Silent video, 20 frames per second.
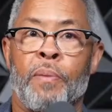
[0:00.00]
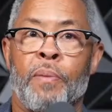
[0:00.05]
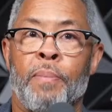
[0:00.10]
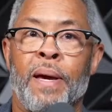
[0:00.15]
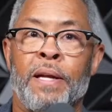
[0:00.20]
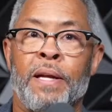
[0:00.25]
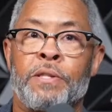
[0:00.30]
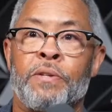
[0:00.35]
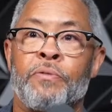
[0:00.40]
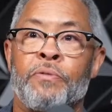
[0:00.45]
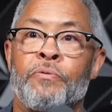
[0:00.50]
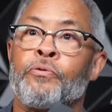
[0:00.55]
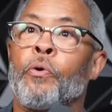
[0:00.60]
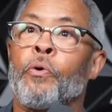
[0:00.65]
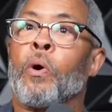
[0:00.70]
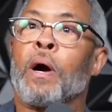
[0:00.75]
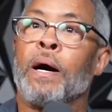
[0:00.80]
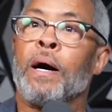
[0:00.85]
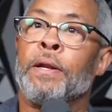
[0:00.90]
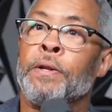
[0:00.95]
Mansion
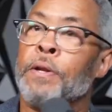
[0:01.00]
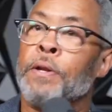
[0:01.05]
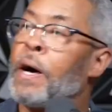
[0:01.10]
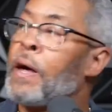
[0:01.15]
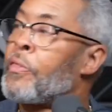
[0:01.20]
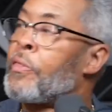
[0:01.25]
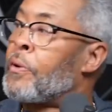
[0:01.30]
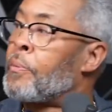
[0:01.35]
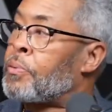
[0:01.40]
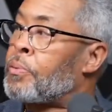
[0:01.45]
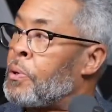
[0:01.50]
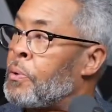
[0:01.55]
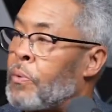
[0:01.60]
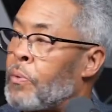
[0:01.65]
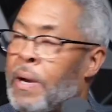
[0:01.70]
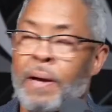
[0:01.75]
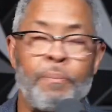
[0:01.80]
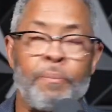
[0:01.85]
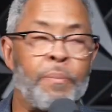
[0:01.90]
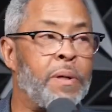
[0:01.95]
for another
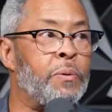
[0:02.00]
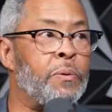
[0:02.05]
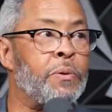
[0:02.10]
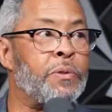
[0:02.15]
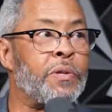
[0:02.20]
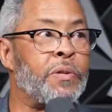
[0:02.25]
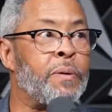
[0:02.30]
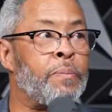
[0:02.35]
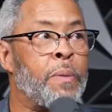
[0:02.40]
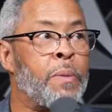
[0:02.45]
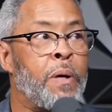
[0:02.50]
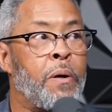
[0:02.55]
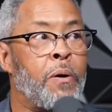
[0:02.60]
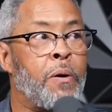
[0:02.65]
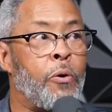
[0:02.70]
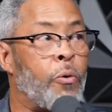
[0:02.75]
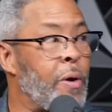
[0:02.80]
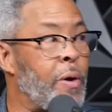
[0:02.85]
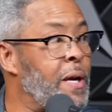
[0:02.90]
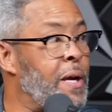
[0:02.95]
program, but it was a
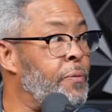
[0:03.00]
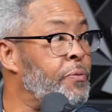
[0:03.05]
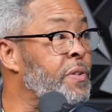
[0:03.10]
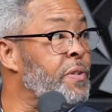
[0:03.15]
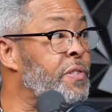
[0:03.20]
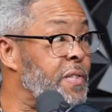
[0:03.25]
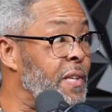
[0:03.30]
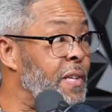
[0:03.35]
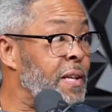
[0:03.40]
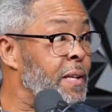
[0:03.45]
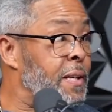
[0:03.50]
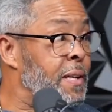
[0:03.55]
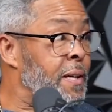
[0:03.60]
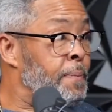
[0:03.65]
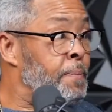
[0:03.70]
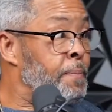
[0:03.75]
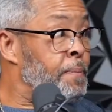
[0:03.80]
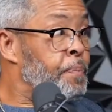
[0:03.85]
great facility.